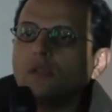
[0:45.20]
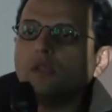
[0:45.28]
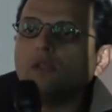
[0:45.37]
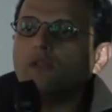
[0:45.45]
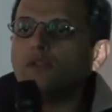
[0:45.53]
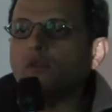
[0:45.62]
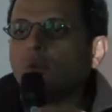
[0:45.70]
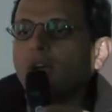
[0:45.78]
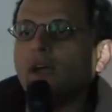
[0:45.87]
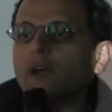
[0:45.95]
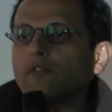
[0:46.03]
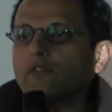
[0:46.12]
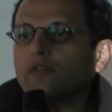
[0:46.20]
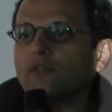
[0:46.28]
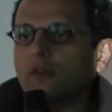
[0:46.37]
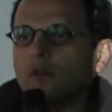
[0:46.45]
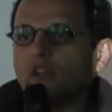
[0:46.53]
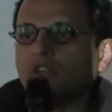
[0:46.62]
If you have
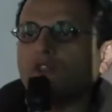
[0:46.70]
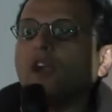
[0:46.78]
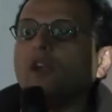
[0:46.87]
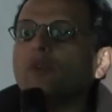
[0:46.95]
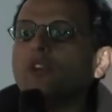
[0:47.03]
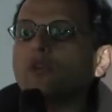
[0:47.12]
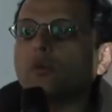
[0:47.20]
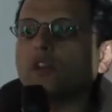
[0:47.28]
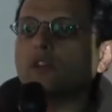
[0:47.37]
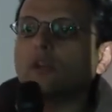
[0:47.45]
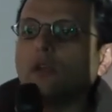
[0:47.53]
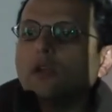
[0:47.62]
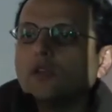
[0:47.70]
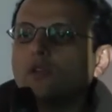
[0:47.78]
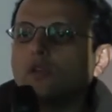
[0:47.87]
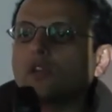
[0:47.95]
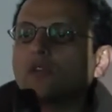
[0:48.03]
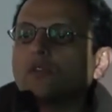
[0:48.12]
an environment when
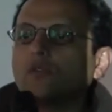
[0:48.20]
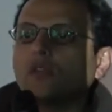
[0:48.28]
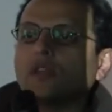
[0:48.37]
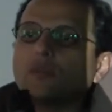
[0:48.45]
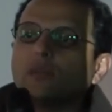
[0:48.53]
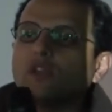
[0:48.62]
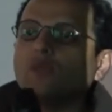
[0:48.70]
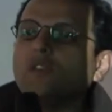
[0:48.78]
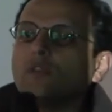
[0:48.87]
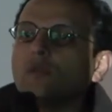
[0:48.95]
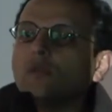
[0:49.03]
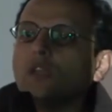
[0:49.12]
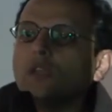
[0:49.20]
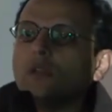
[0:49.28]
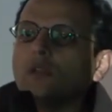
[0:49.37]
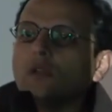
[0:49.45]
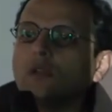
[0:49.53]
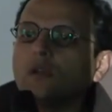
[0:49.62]
you can do that by
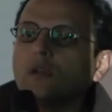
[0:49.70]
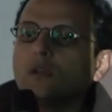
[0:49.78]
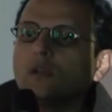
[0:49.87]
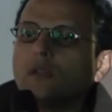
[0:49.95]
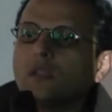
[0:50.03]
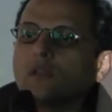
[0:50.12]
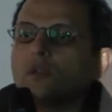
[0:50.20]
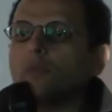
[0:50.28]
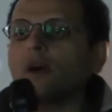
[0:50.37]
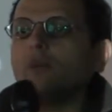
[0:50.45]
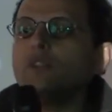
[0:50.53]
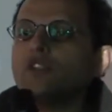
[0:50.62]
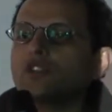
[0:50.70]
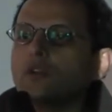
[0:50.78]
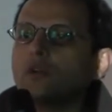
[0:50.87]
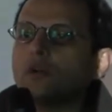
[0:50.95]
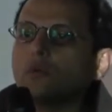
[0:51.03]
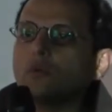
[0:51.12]
WYSIWYG, then the
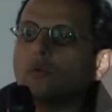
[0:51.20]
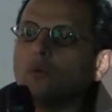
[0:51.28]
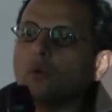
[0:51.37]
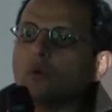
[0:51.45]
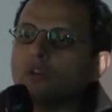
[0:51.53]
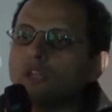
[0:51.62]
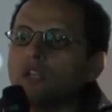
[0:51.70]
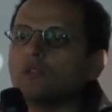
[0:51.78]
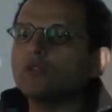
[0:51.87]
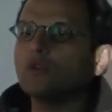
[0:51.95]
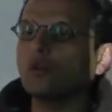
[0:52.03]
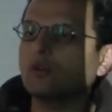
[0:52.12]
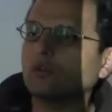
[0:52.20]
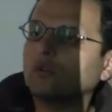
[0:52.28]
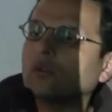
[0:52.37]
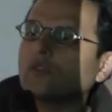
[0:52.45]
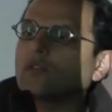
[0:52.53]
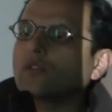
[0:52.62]
publisher won't need to go
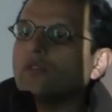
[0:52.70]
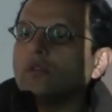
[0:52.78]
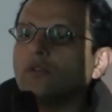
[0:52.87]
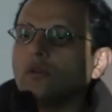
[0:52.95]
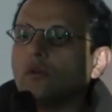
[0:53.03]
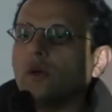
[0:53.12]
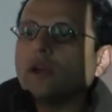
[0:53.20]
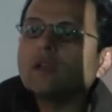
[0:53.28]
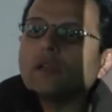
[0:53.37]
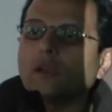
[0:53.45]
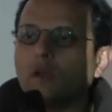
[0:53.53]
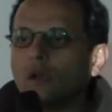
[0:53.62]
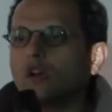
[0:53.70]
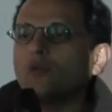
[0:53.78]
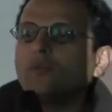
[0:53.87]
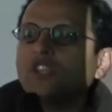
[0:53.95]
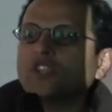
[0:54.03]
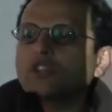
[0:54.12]
to a studio and
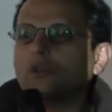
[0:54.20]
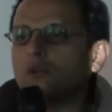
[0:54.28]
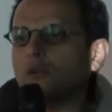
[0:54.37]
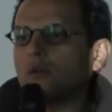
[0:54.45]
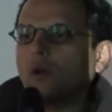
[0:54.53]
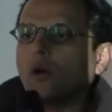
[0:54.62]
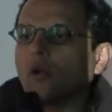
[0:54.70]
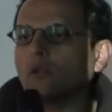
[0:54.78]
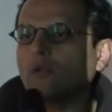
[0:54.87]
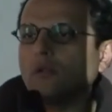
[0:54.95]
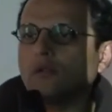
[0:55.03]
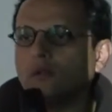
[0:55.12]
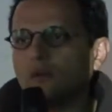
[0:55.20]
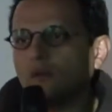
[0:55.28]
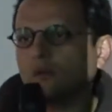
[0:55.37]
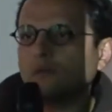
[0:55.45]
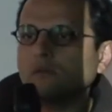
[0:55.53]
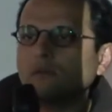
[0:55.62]
commission or
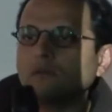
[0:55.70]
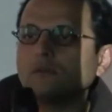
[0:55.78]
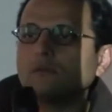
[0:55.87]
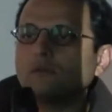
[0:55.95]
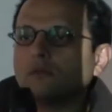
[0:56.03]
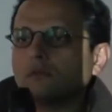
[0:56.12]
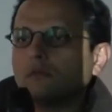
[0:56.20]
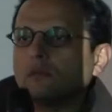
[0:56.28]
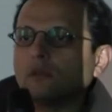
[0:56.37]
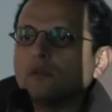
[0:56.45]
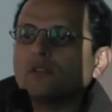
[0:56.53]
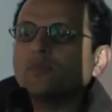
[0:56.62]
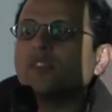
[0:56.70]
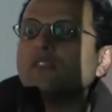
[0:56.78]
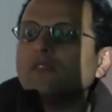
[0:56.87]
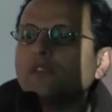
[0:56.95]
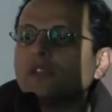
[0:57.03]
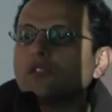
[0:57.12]
a
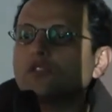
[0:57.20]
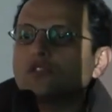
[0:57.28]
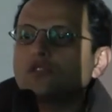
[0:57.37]
specific